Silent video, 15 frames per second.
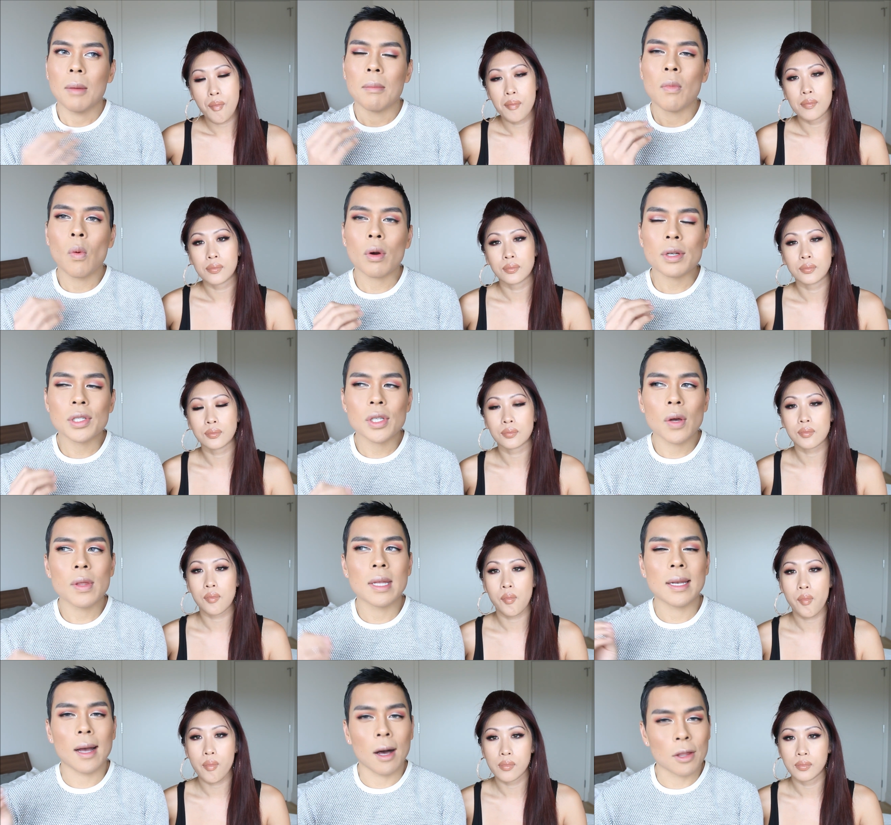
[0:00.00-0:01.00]
Speaker 1: more so
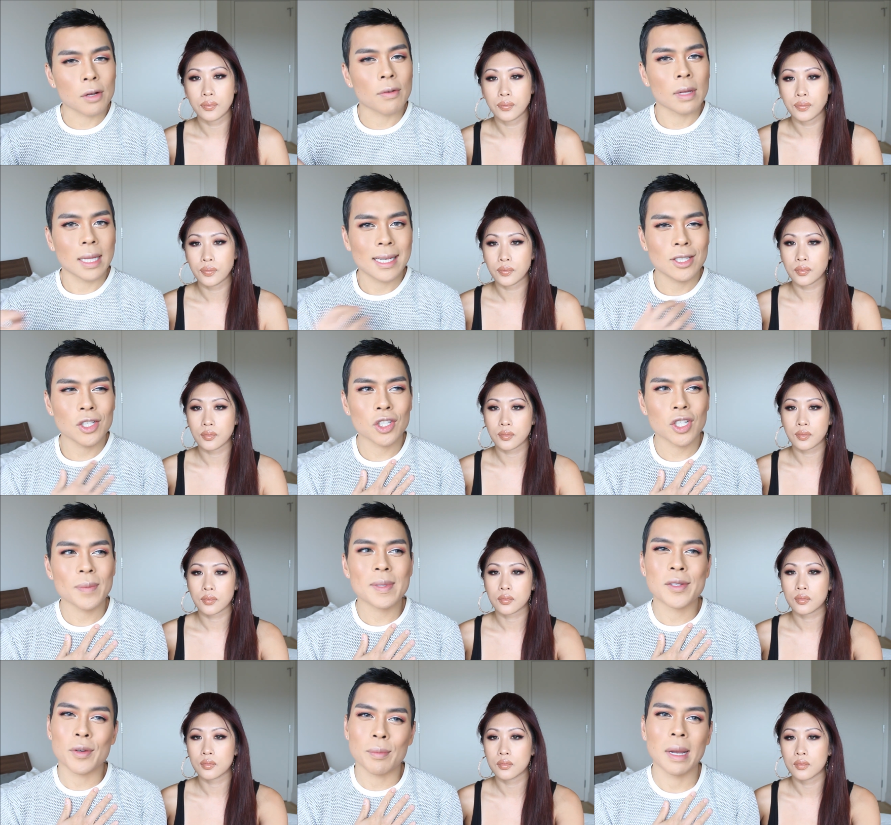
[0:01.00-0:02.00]
than other
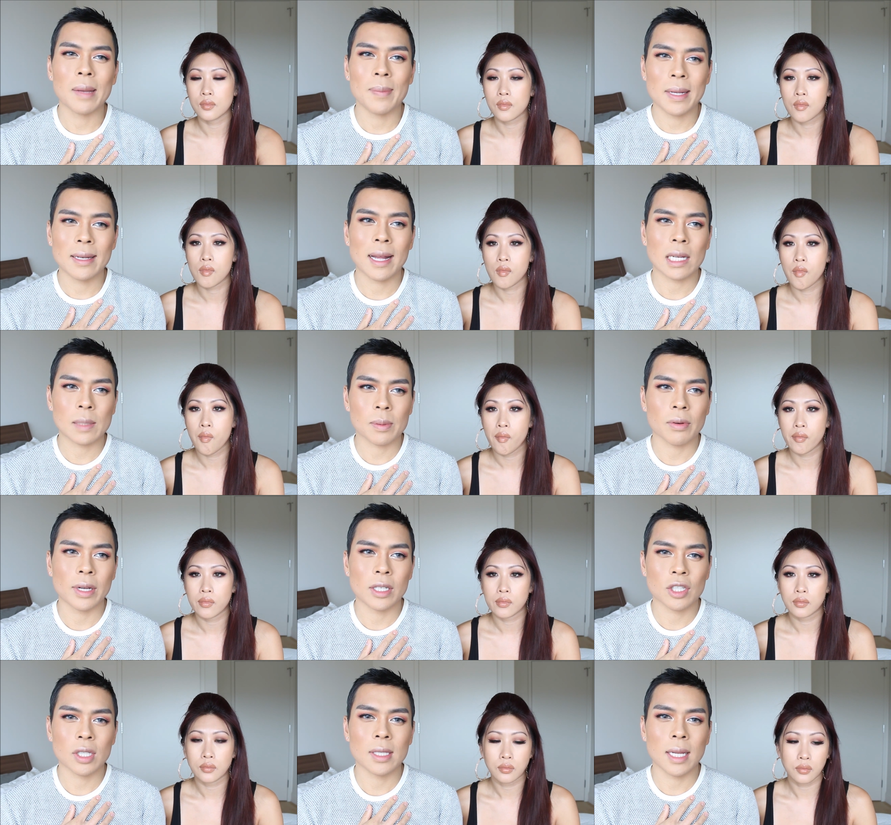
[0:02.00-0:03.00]
relationships, there might be an
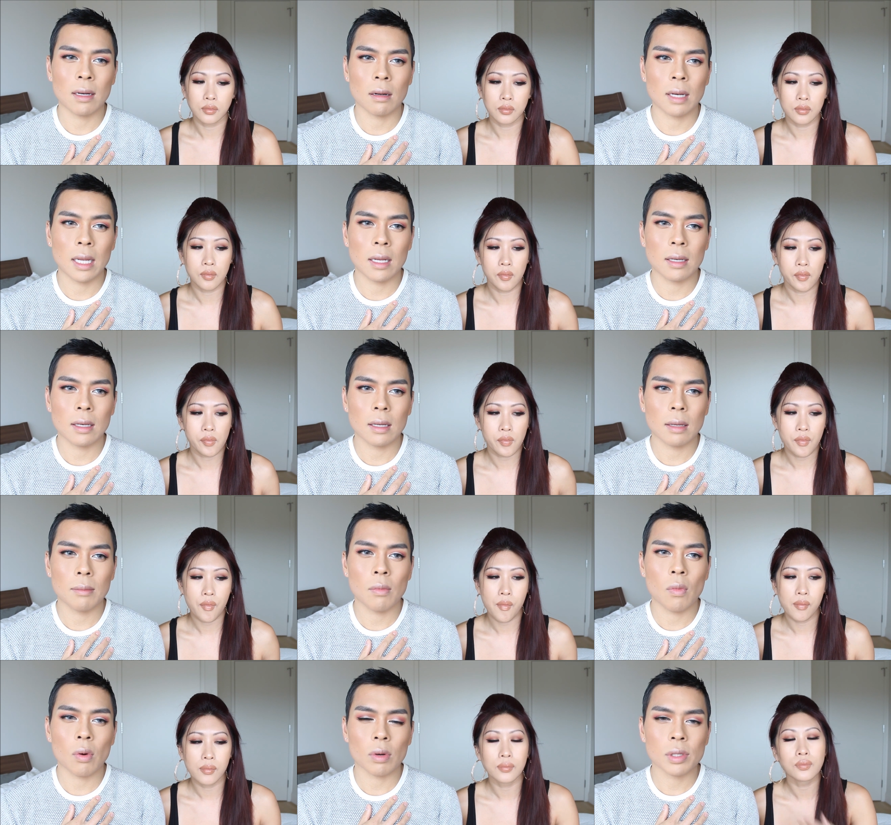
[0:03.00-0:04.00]
expiration date on it.
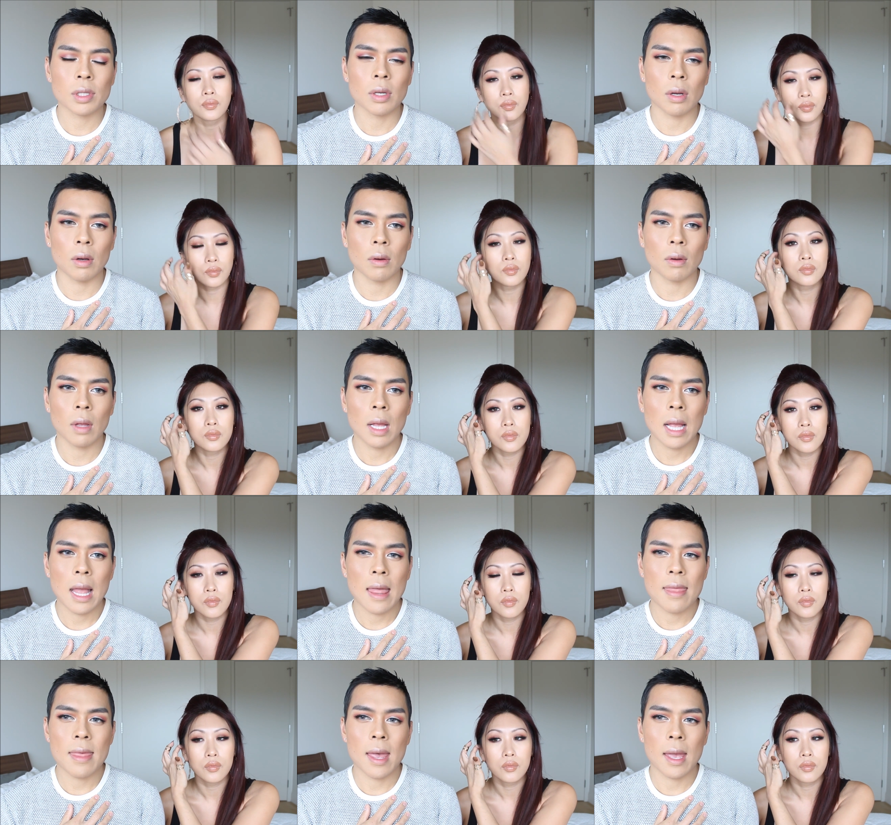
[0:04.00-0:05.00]
More so
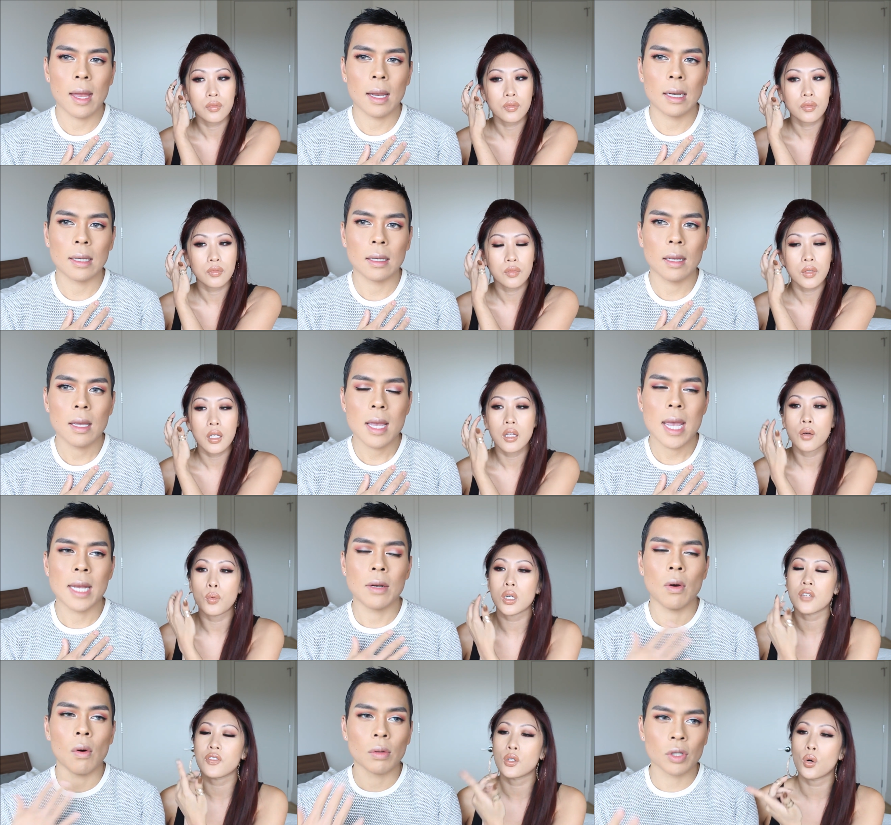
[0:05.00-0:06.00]
than an
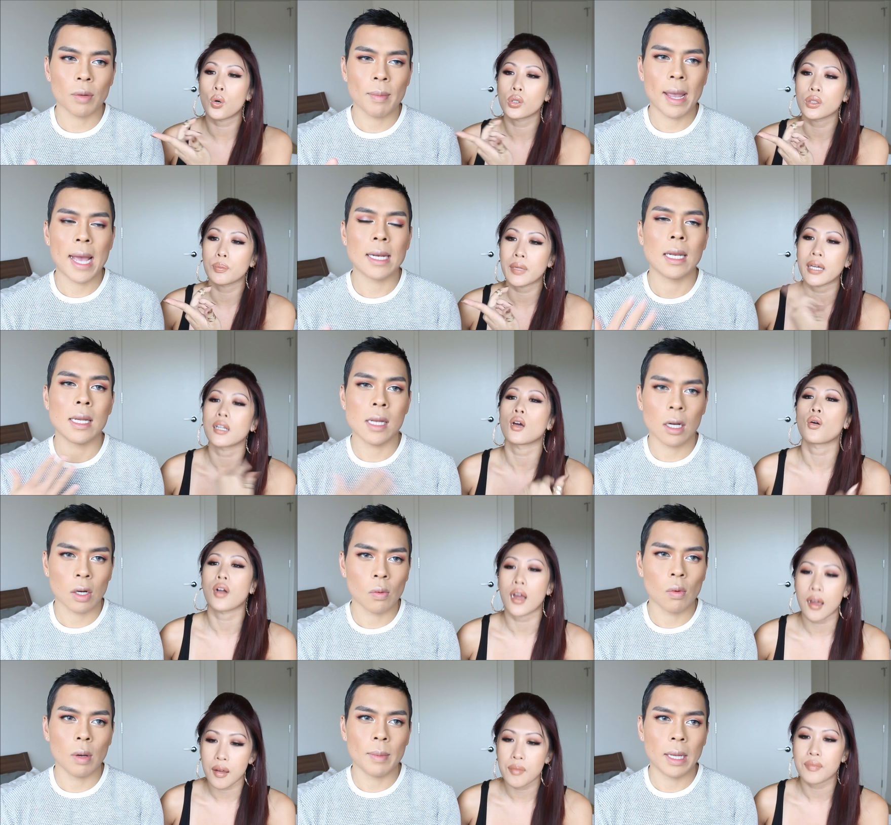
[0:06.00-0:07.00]
older, older, man, man? and a younger
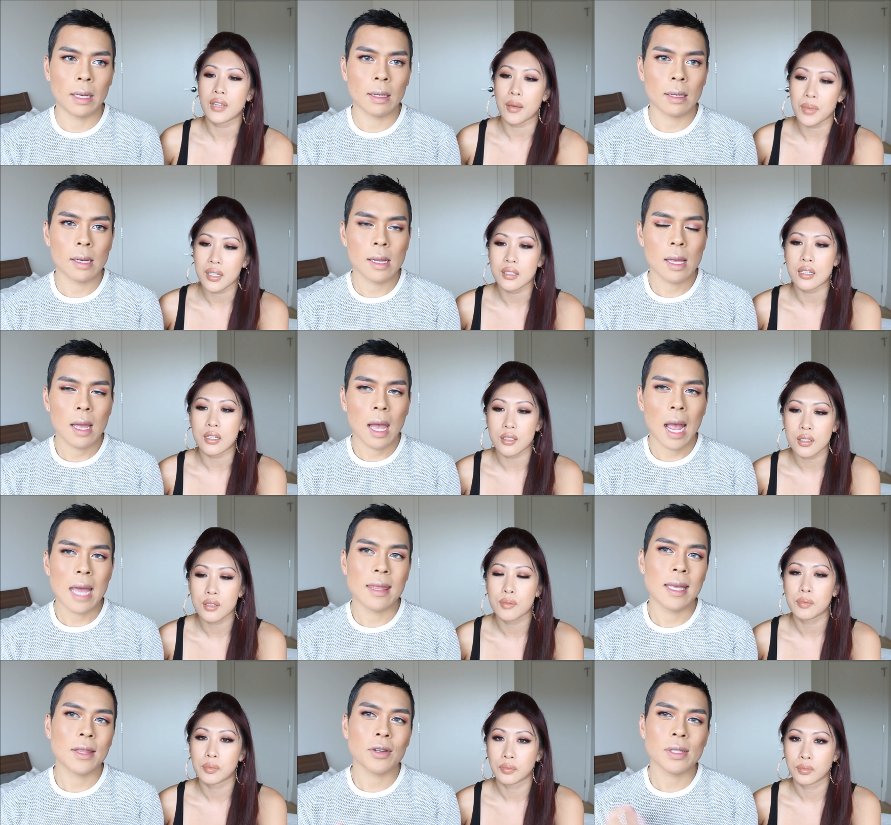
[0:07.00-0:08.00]
okay, woman. That makes sense. I
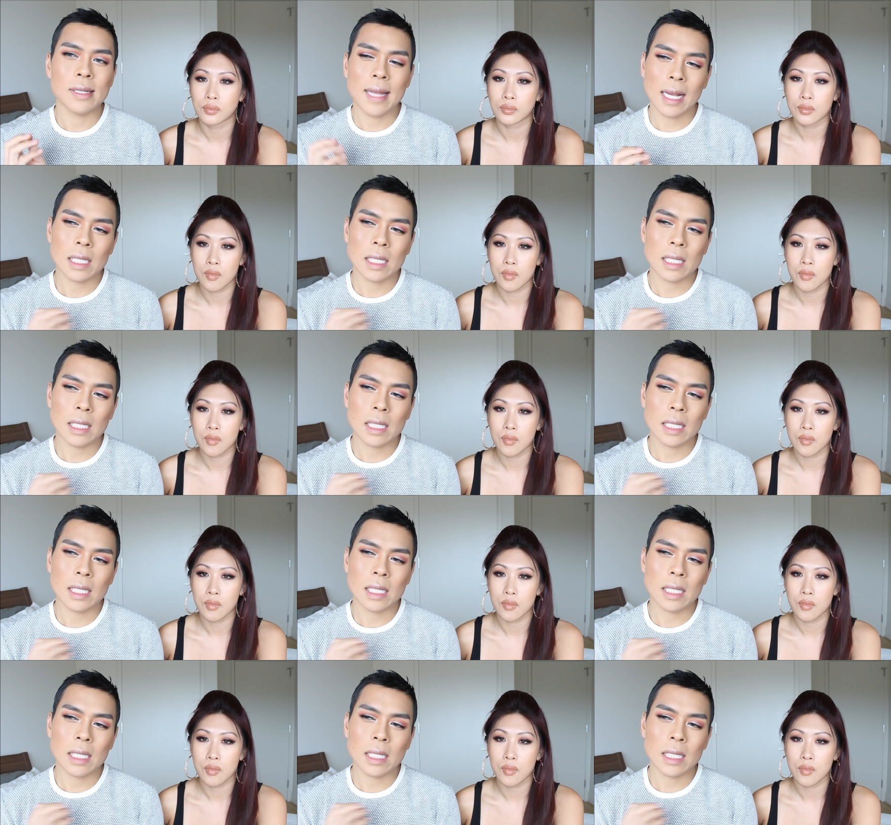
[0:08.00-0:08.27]
think there's an